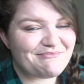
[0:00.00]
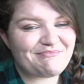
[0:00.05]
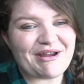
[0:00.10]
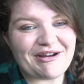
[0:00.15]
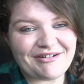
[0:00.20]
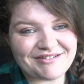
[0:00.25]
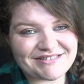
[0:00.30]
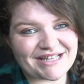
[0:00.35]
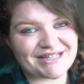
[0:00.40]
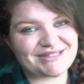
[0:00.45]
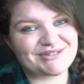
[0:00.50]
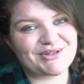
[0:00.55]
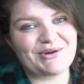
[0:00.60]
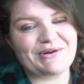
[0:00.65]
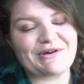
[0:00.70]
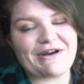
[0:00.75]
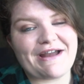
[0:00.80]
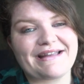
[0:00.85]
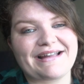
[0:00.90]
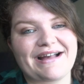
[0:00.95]
Parent Death Toll
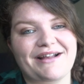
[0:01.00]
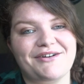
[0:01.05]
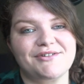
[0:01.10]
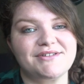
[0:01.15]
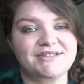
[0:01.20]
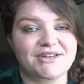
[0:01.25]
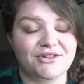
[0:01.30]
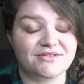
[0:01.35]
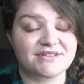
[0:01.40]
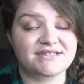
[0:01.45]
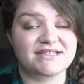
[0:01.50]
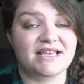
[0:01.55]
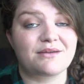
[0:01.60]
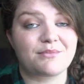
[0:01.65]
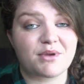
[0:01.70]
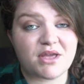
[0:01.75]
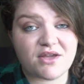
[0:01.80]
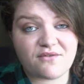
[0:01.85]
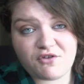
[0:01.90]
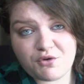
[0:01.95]
and Crack Count are still the
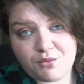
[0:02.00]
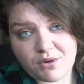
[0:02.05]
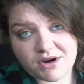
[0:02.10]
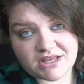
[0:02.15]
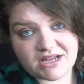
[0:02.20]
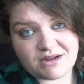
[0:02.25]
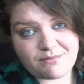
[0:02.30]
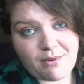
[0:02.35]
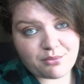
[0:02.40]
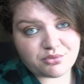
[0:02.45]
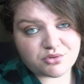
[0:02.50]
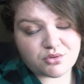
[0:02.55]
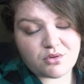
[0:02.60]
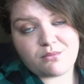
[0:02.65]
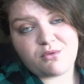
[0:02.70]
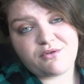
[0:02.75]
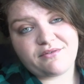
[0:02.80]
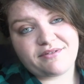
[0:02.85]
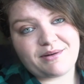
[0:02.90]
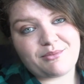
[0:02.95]
same. If you want to keep up with
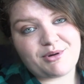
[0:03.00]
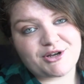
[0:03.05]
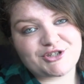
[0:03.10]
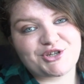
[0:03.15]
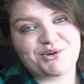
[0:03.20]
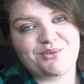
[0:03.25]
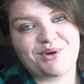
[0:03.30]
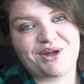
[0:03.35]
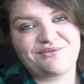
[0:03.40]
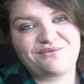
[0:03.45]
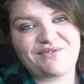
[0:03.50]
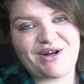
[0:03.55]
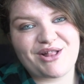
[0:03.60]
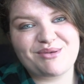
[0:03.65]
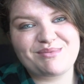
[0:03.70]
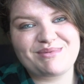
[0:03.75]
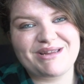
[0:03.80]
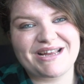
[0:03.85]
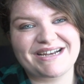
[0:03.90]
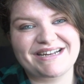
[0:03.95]
what movie I'm watching when,
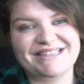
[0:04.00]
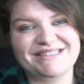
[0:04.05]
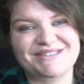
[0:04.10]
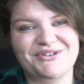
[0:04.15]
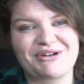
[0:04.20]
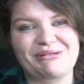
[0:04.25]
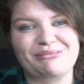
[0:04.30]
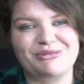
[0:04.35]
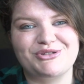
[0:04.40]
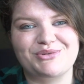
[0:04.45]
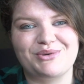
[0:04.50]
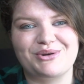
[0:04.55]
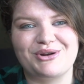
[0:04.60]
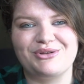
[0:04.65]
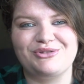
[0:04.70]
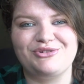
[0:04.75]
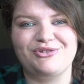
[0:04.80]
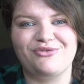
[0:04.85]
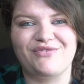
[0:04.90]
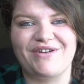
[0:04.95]
follow me on Instagram or Twitter
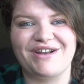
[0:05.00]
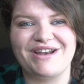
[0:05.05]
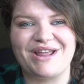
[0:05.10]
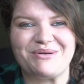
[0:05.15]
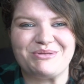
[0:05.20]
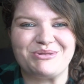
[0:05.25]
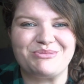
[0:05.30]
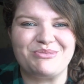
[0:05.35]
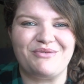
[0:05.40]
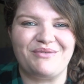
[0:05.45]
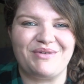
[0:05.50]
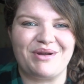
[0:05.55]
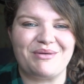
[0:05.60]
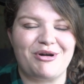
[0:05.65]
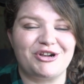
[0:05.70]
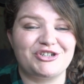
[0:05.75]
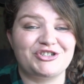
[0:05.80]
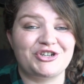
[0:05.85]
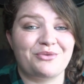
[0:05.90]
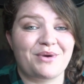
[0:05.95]
and you'll find out what movie
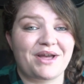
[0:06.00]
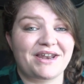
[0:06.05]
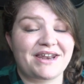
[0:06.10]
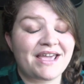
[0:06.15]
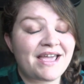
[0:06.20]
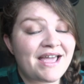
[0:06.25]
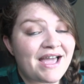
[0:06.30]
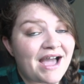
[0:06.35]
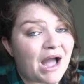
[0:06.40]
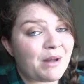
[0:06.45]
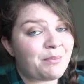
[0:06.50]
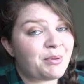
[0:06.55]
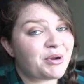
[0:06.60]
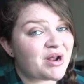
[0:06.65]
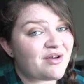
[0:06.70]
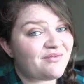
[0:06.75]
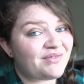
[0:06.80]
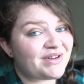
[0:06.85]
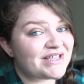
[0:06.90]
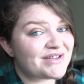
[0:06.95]
I'm watching when. I put
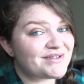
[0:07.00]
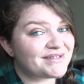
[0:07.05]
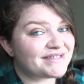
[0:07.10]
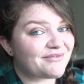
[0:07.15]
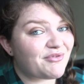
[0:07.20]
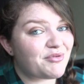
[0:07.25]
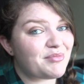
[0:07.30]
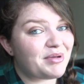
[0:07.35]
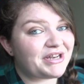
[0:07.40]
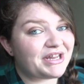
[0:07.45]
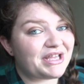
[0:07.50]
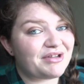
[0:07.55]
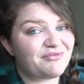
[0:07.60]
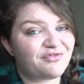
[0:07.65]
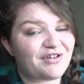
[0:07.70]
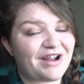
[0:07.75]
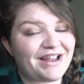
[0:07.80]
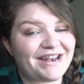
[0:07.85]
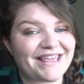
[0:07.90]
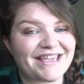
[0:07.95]
up videos every Monday
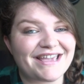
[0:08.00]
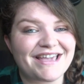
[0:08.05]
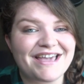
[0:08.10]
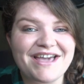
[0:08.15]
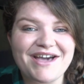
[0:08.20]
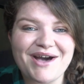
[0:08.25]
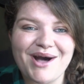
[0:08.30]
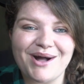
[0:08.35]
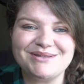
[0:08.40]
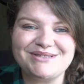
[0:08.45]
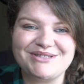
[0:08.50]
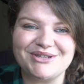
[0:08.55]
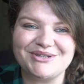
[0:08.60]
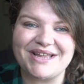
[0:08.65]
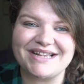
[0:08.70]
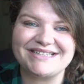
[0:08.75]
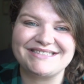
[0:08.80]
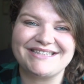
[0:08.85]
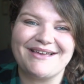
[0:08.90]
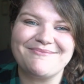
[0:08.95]
and Friday. Until
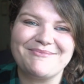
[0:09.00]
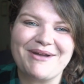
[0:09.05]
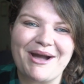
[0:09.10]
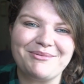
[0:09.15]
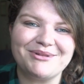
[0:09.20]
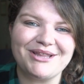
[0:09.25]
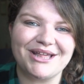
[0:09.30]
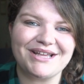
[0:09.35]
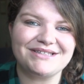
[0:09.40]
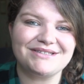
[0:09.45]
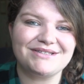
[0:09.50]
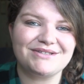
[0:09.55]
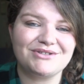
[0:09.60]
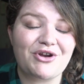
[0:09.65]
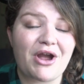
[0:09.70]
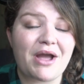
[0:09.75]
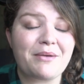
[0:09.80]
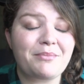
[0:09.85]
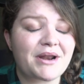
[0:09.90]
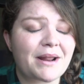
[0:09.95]
next time, comment, like, and
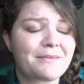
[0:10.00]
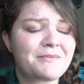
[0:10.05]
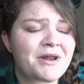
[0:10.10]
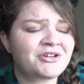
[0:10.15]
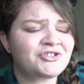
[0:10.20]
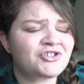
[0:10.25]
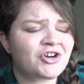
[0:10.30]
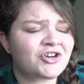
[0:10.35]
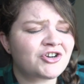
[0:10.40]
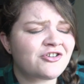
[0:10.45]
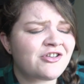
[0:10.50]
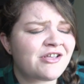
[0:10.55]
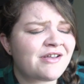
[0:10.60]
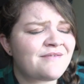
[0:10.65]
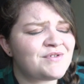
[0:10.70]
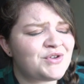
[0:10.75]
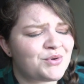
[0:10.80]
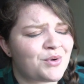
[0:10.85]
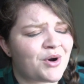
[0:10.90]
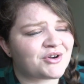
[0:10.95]
subscribe, but I'm not in charge of your
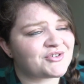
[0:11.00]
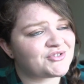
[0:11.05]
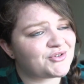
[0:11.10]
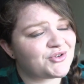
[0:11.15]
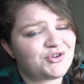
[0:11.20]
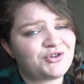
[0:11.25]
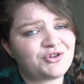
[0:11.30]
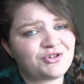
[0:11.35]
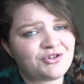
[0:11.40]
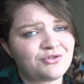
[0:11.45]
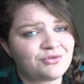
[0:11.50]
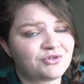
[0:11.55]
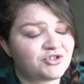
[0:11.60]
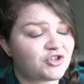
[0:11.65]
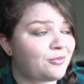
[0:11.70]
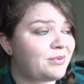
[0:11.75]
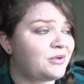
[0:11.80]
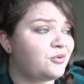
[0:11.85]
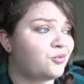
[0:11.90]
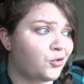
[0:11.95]
life, you are, so you do you, and
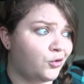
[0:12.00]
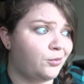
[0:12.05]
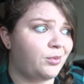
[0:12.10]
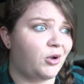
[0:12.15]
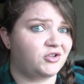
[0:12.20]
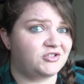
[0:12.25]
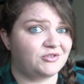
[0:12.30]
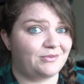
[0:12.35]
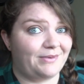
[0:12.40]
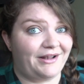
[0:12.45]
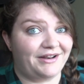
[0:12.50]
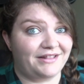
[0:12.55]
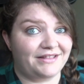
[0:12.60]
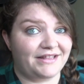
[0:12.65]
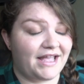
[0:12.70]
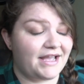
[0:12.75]
don't be Rubolt about it.